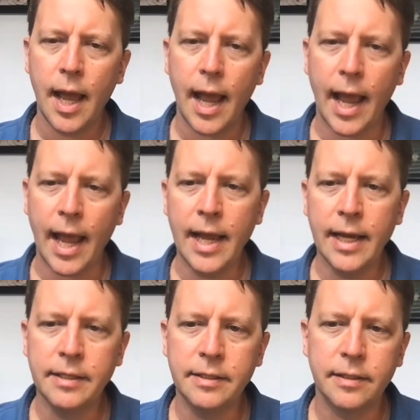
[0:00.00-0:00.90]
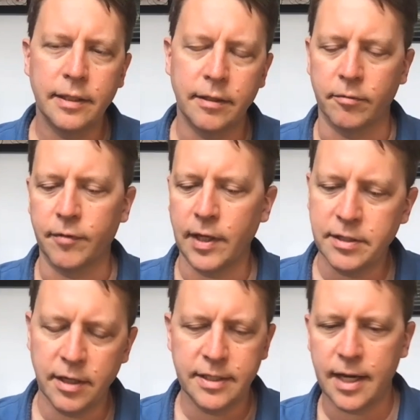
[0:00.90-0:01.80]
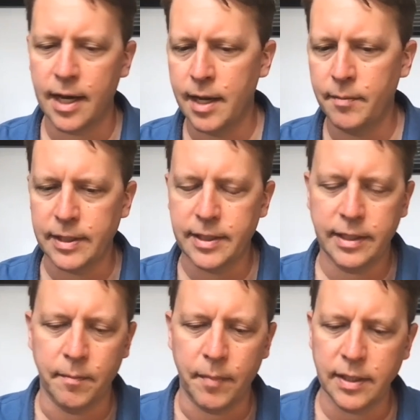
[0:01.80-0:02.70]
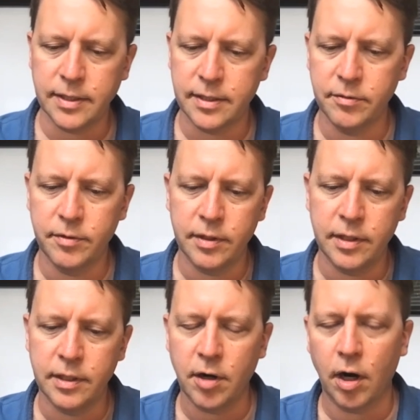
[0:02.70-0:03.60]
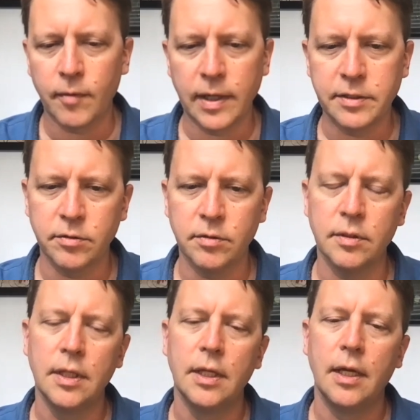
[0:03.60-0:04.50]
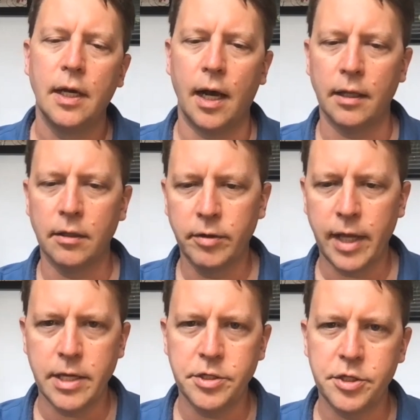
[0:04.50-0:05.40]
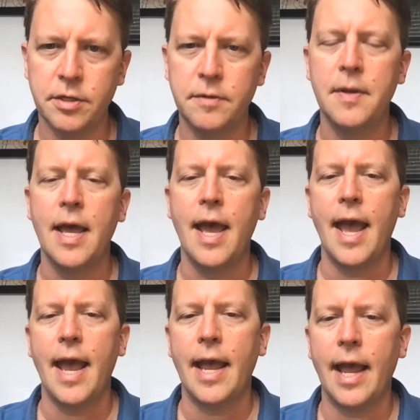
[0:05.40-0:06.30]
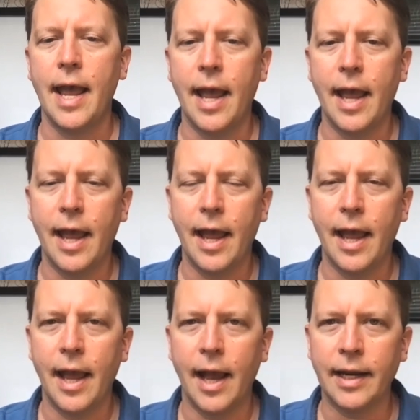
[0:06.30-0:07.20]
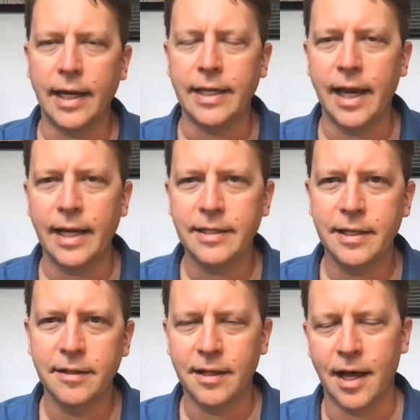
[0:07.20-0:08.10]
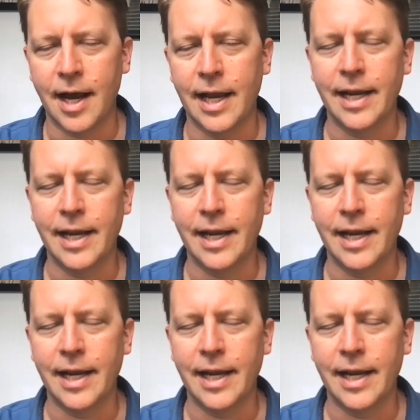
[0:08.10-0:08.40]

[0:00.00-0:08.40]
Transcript: And, the flight's on time. I take the bus to the car rental location, and I get to the line,